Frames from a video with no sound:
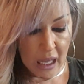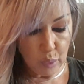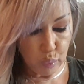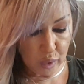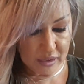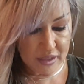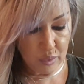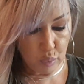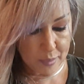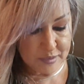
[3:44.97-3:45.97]
Woody,
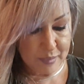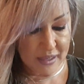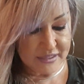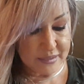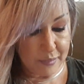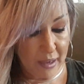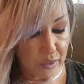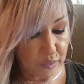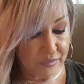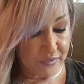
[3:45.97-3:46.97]
warm, spicy,
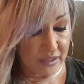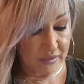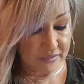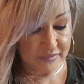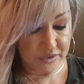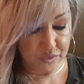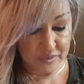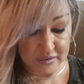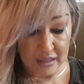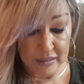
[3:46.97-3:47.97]
powdery, vanilla,
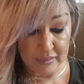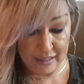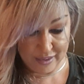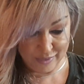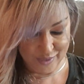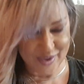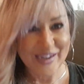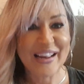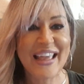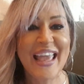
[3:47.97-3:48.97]
citrus, leather.